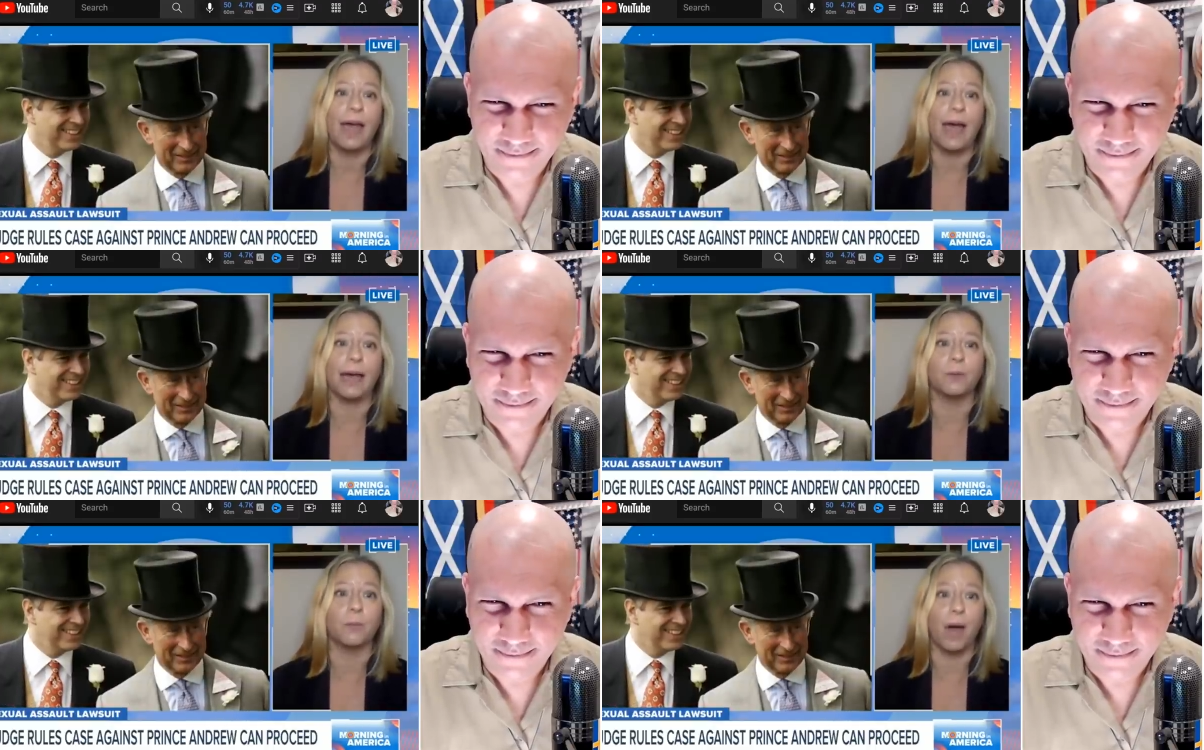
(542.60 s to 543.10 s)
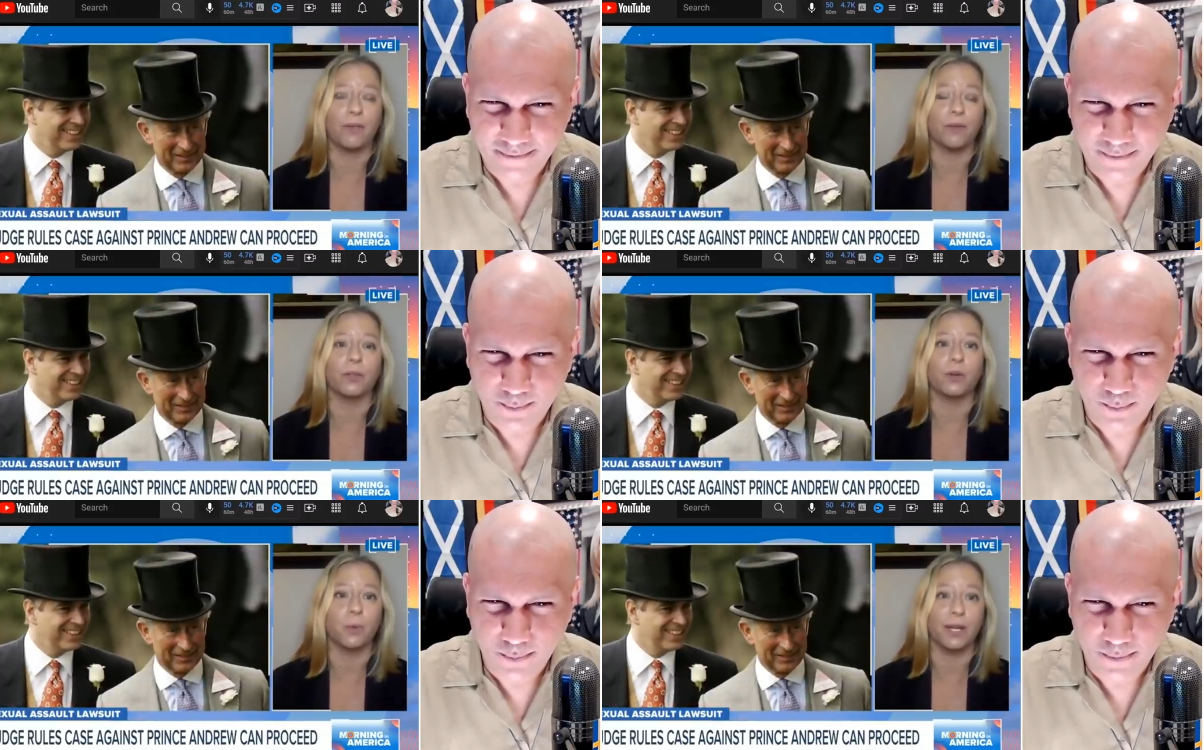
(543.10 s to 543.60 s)
Speaker 1: and
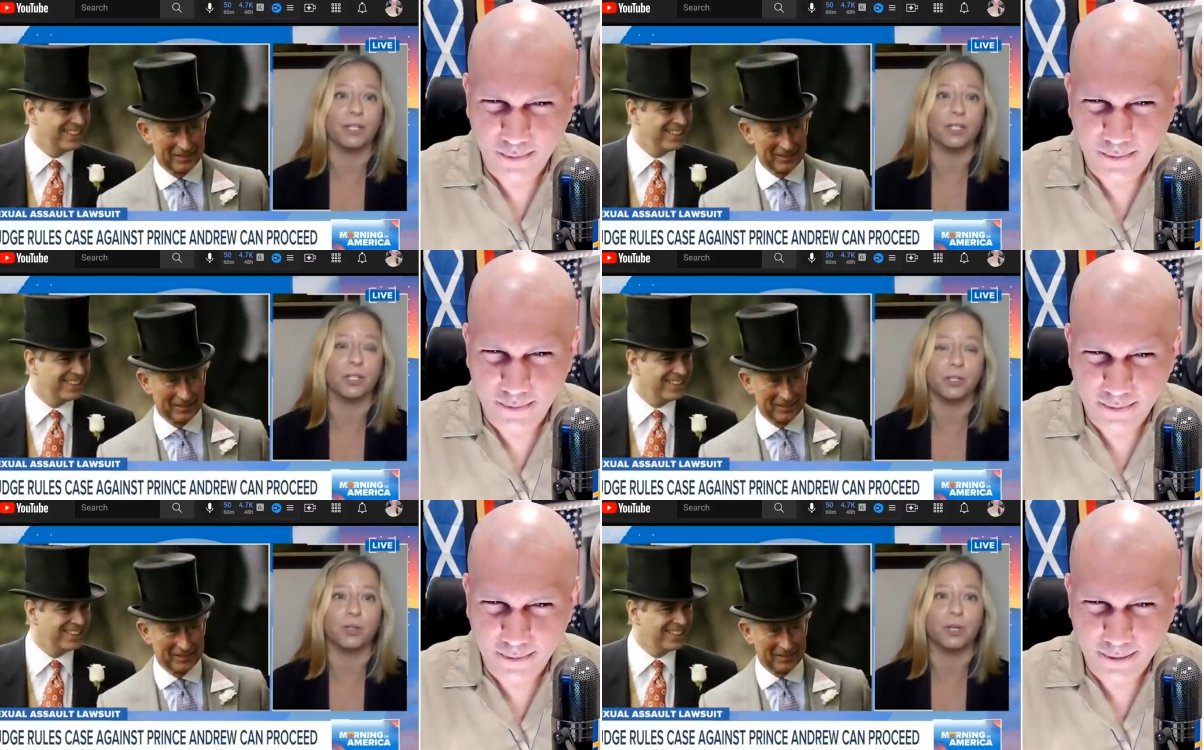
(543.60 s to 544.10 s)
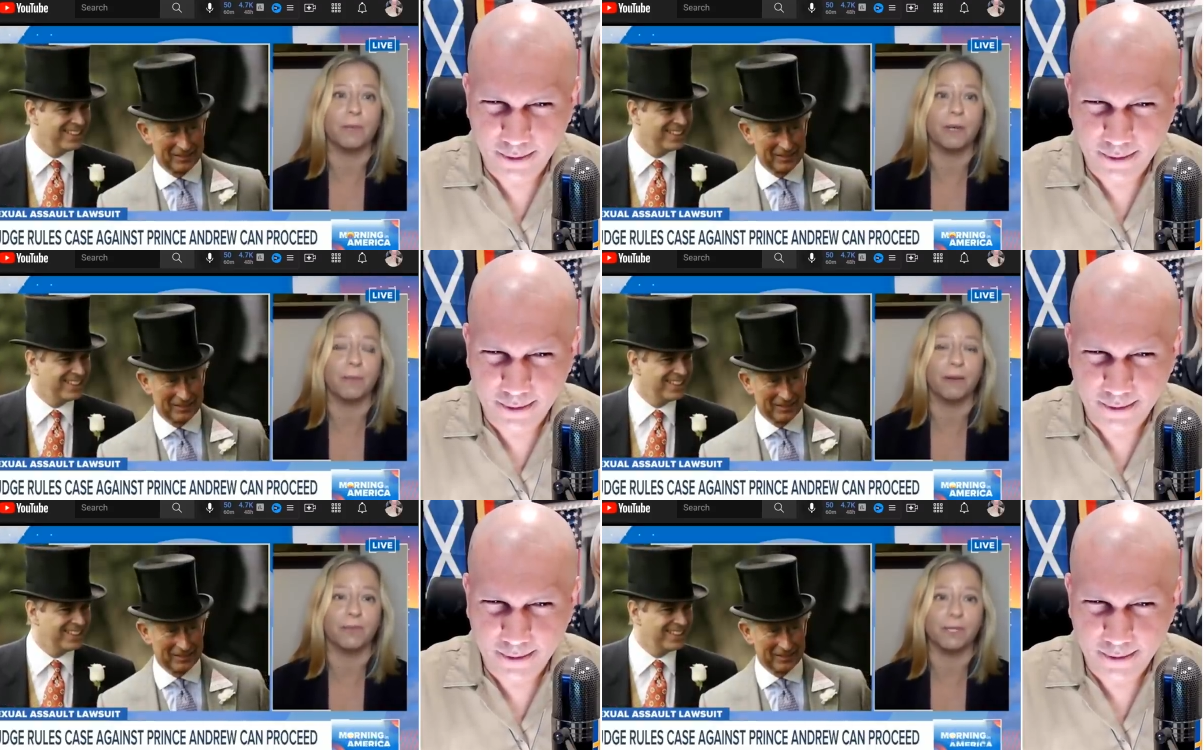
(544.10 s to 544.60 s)
whether the Queen should strip
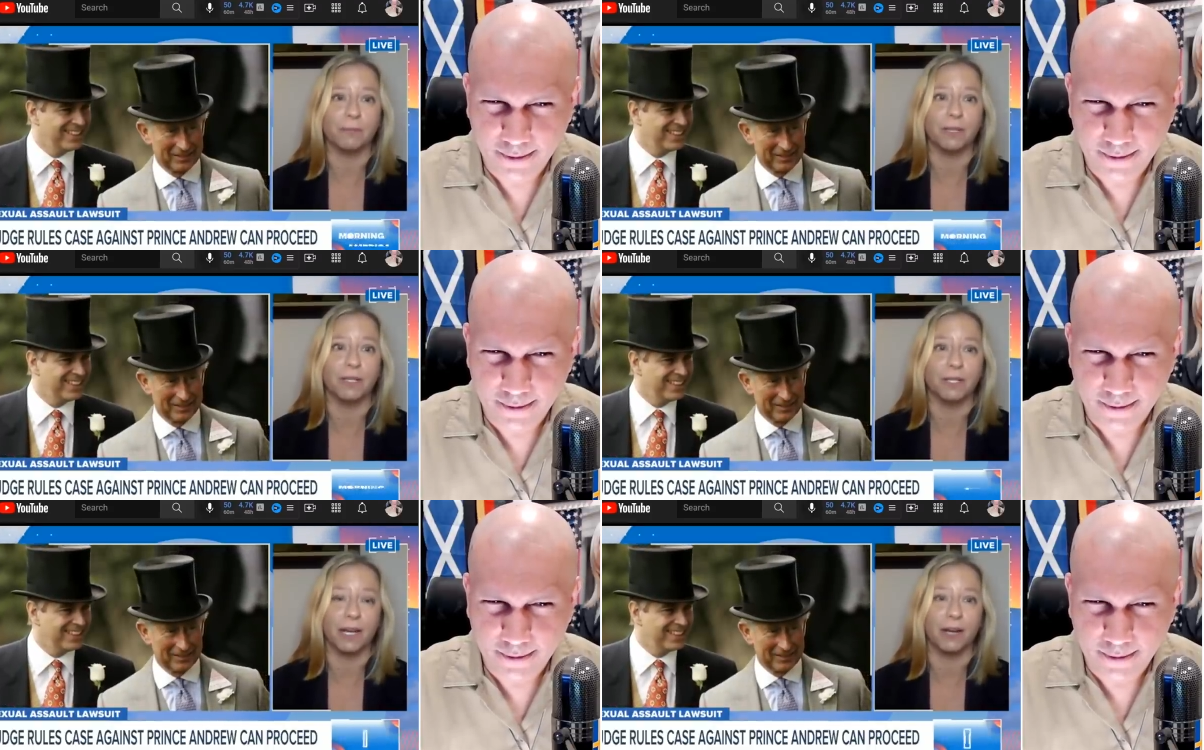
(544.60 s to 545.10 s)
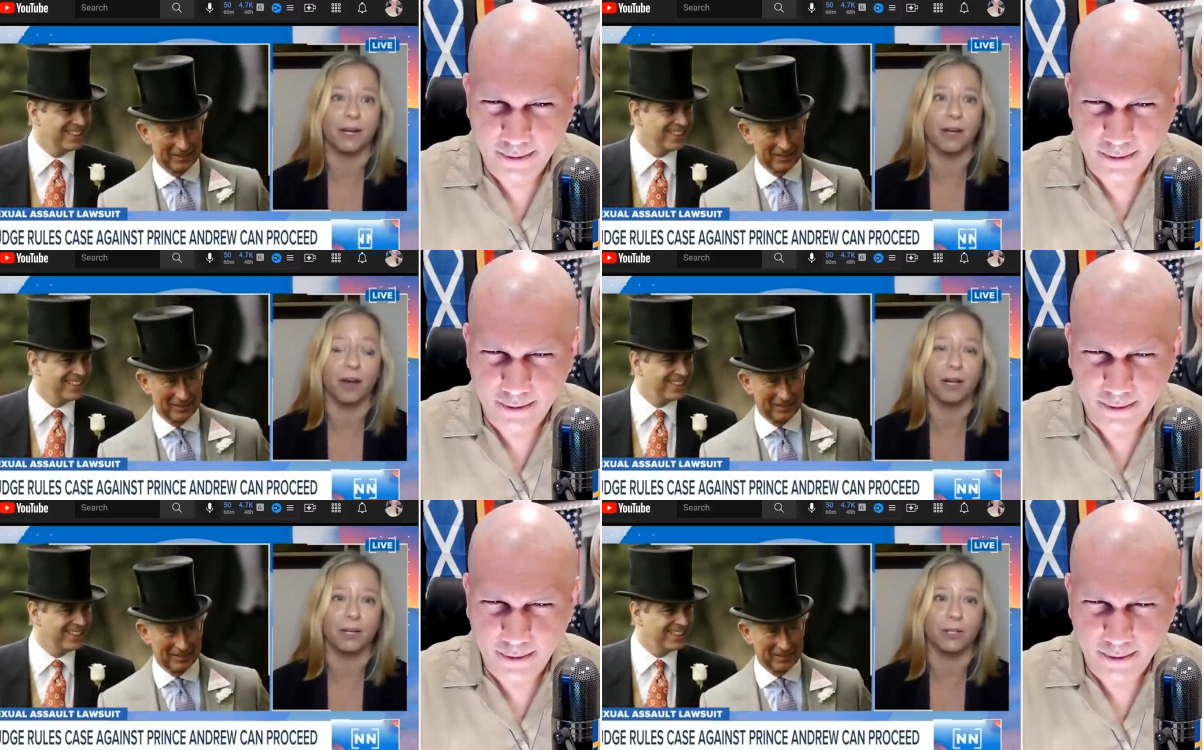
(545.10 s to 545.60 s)
him of his military
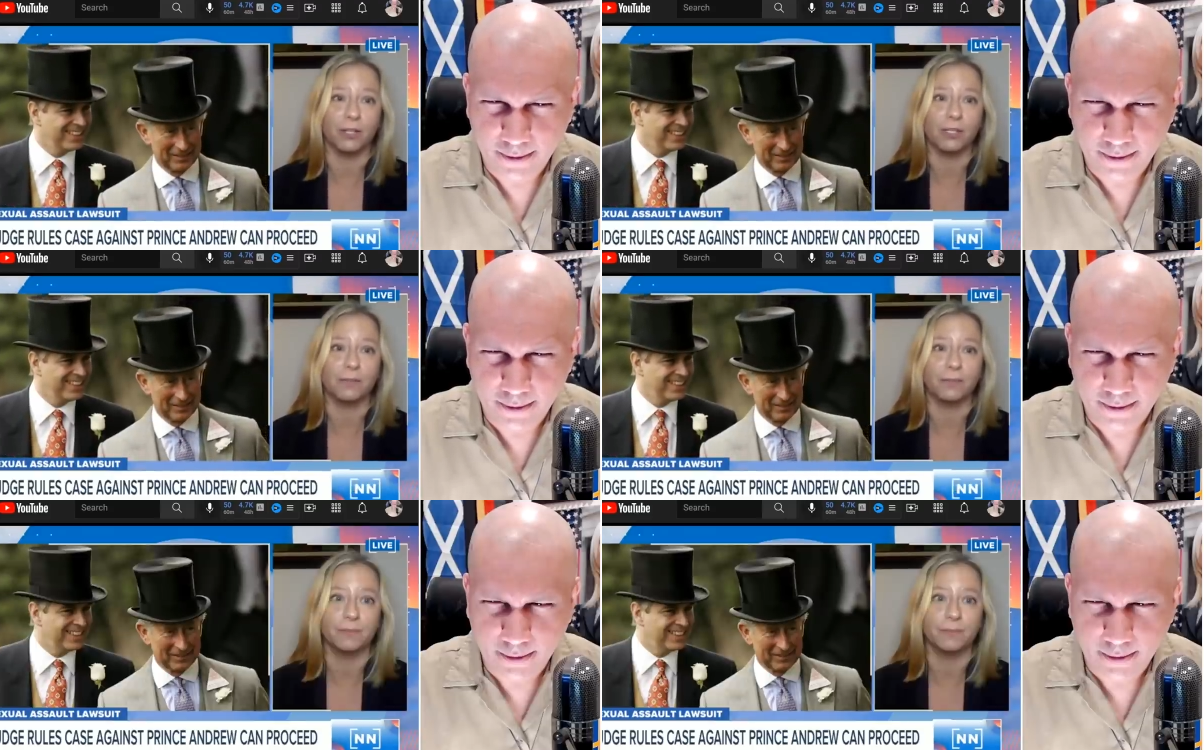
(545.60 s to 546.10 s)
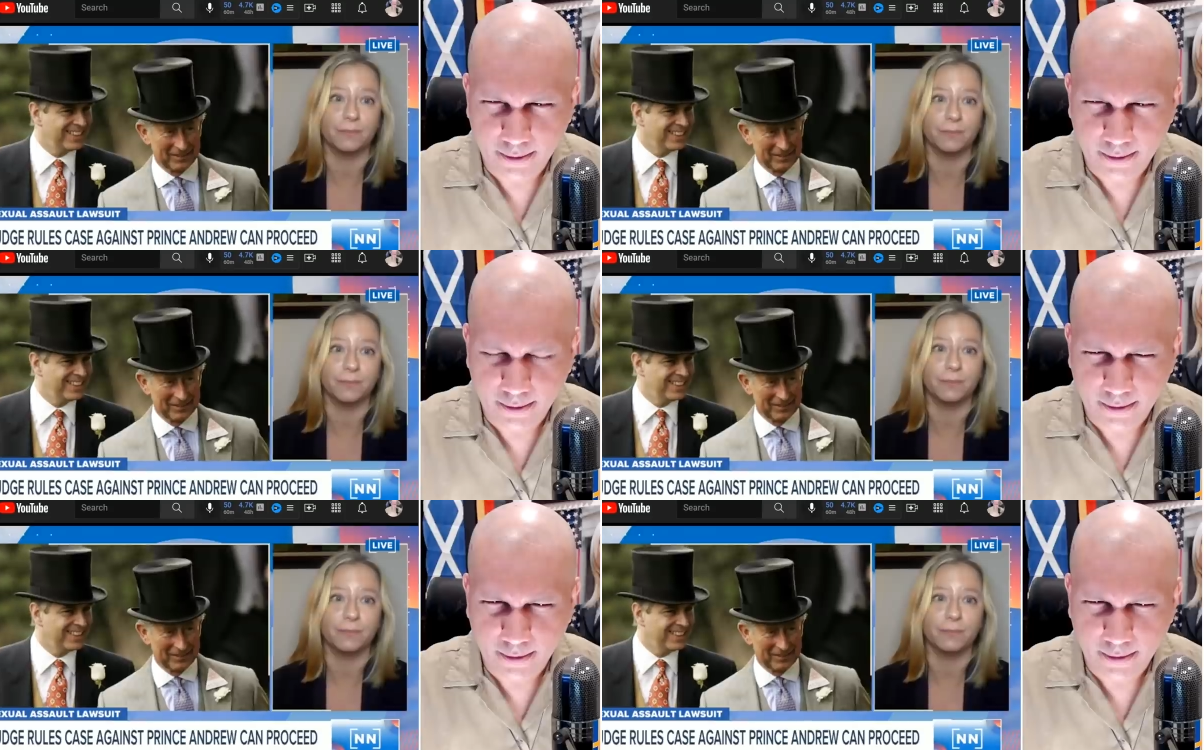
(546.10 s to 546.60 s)
honors. You know,
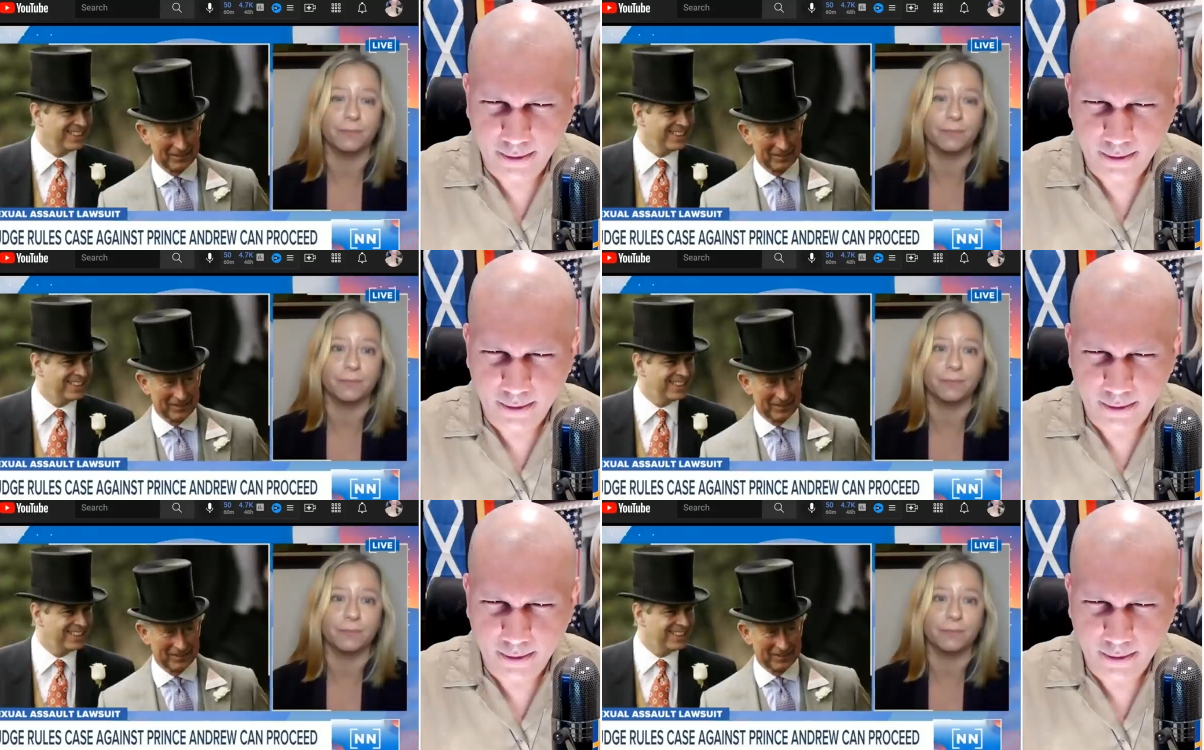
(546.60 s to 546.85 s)
it's interesting